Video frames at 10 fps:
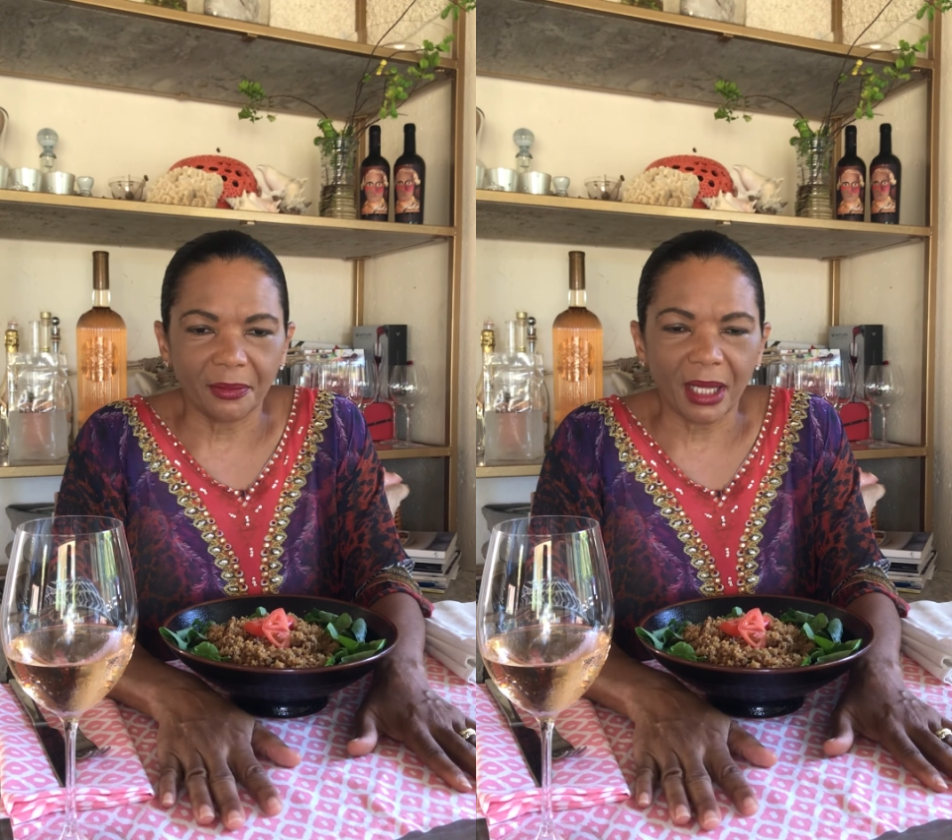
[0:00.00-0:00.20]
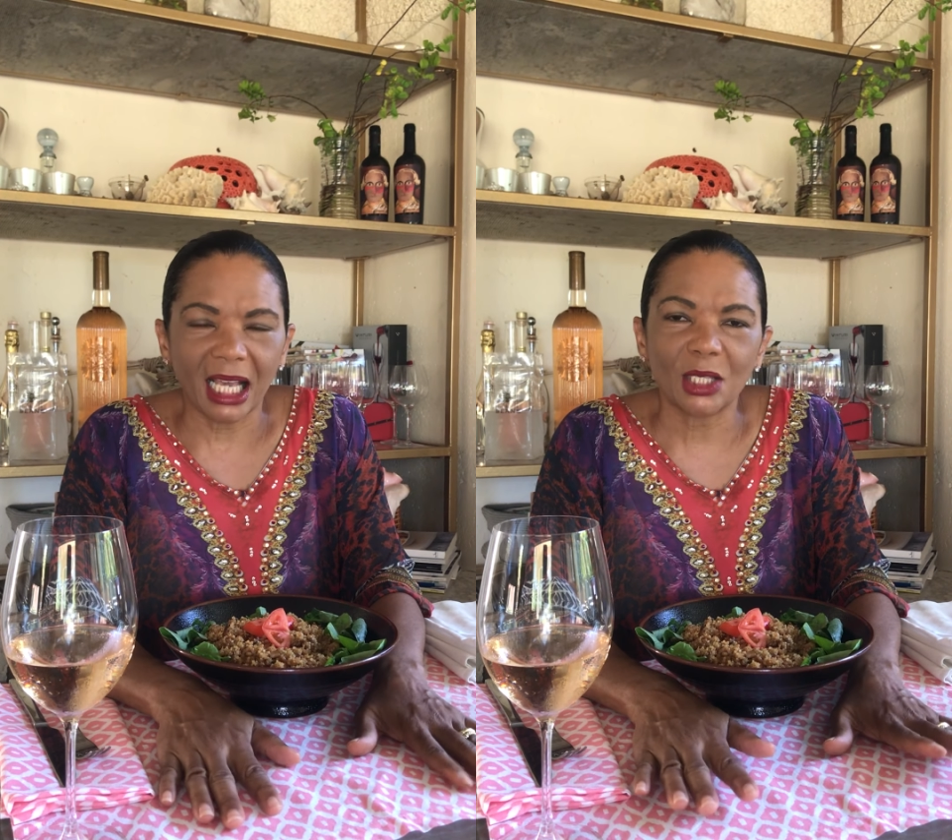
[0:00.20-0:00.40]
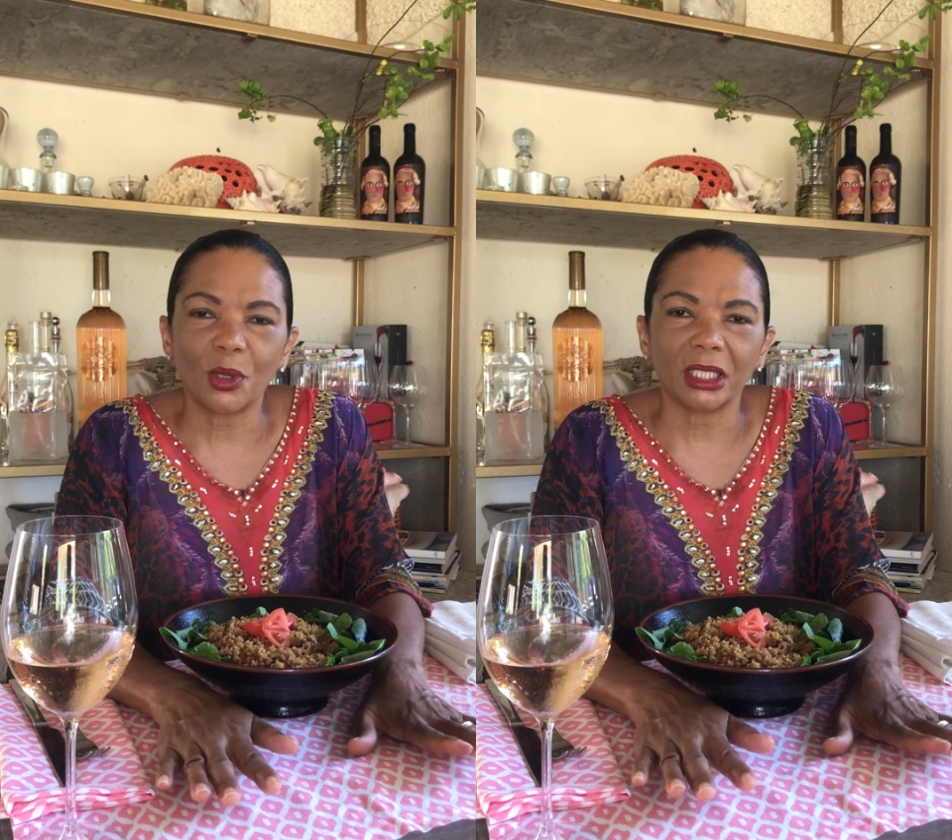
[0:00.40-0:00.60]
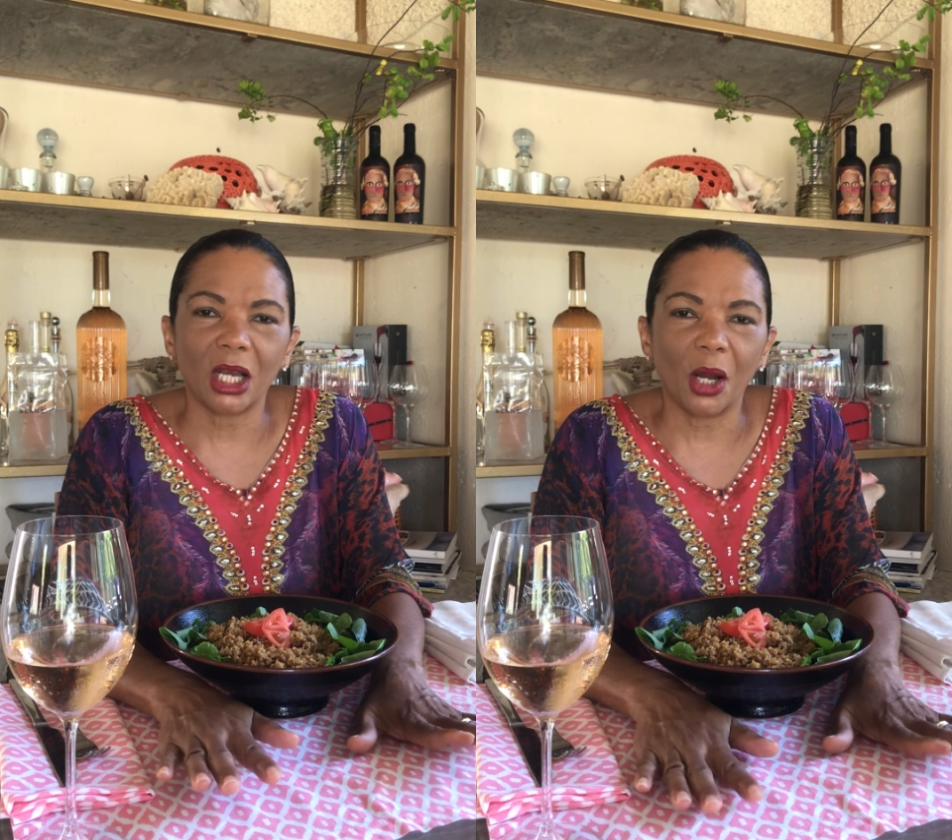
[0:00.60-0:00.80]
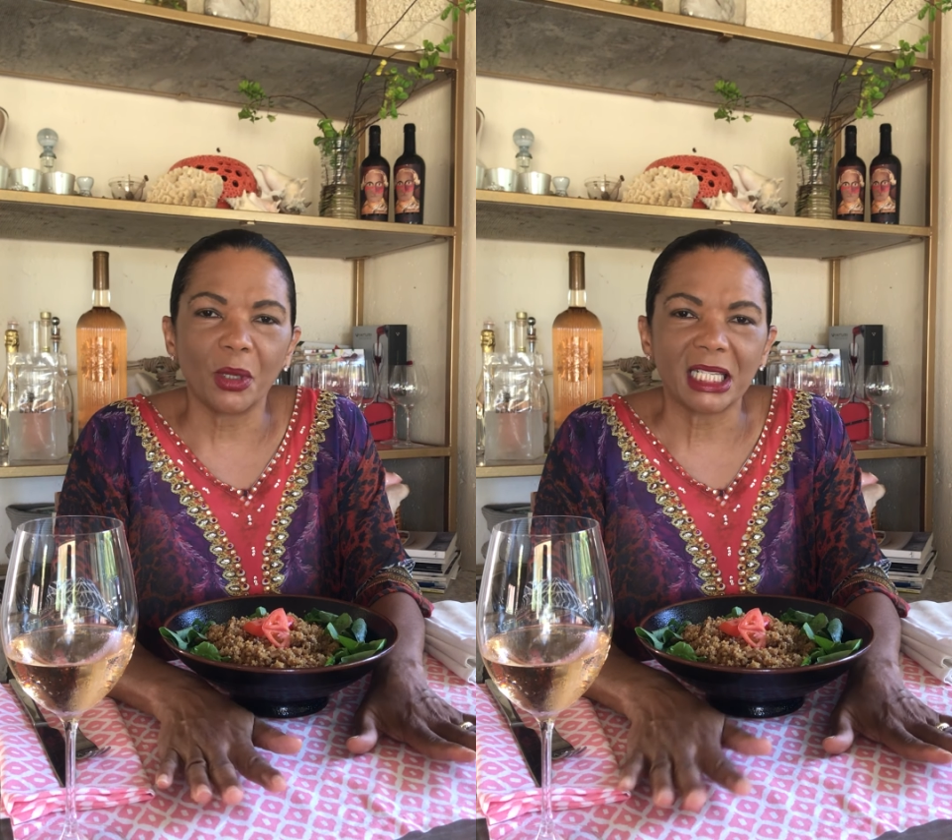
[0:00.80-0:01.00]
That's what
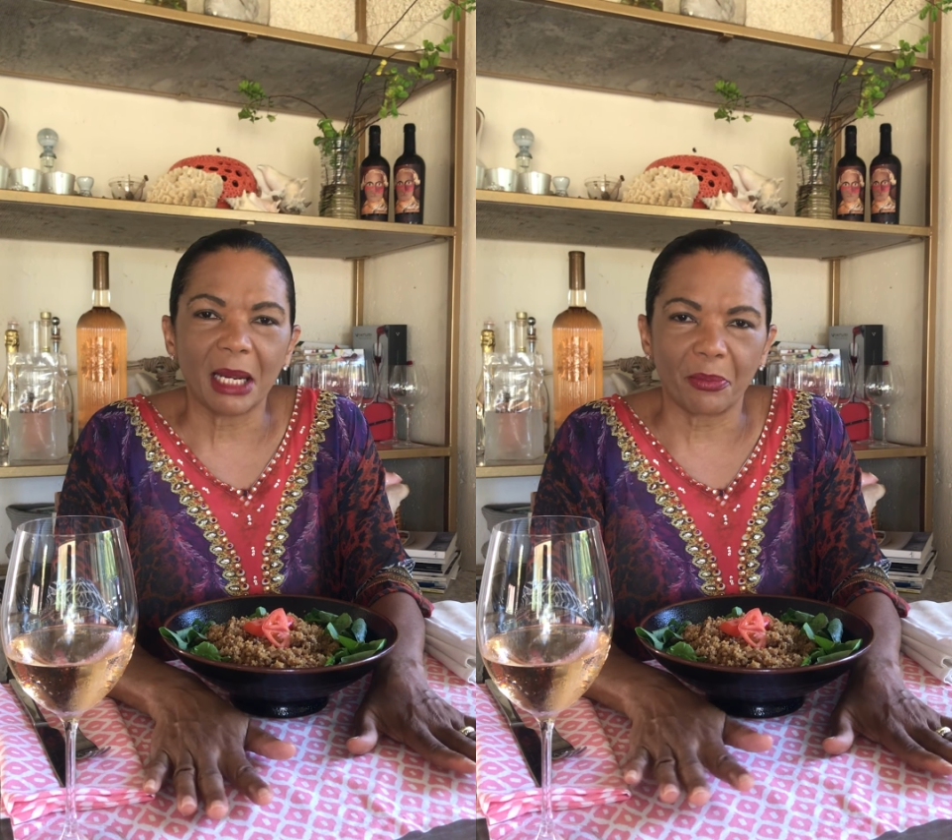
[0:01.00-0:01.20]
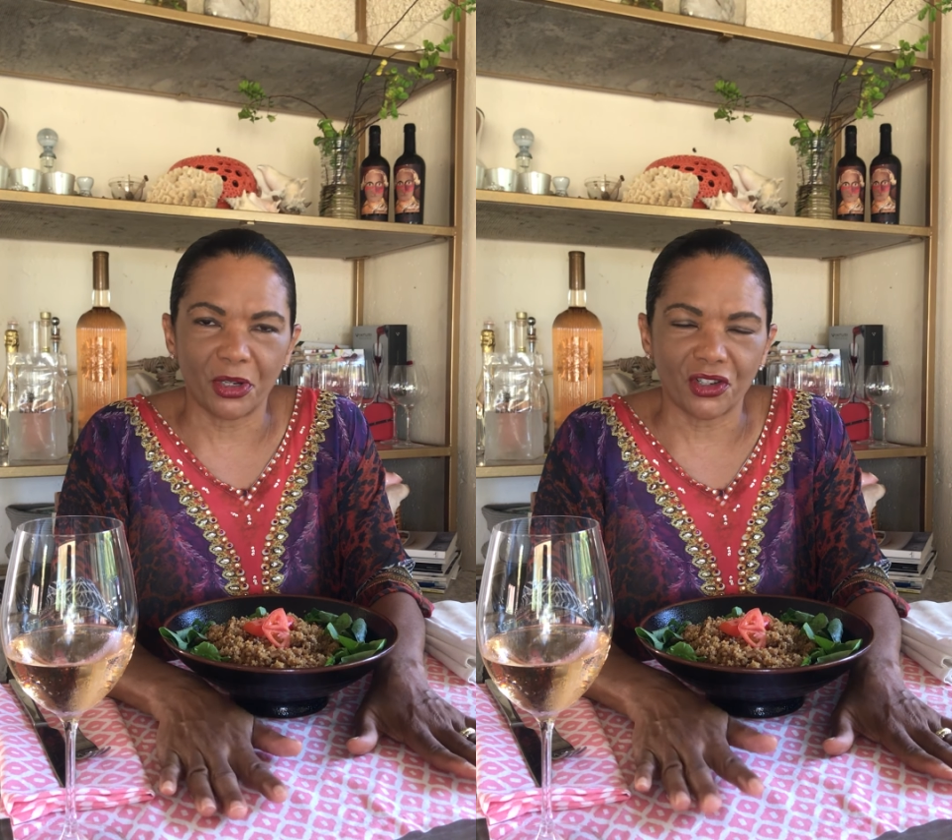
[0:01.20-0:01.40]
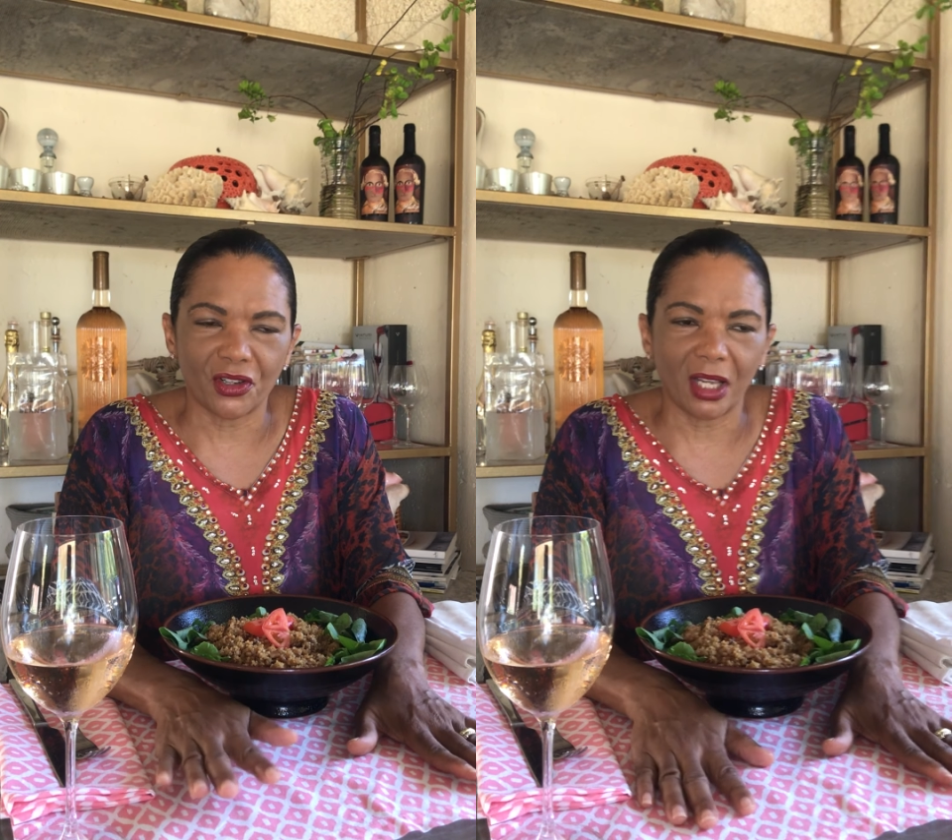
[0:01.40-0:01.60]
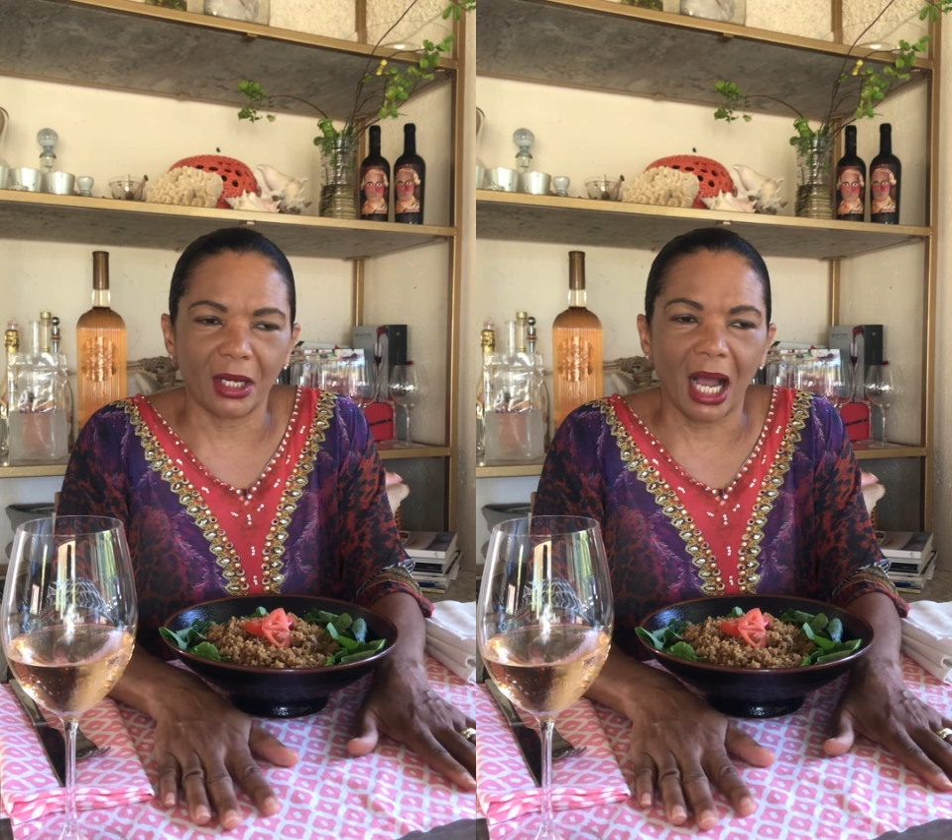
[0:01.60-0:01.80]
our temperature,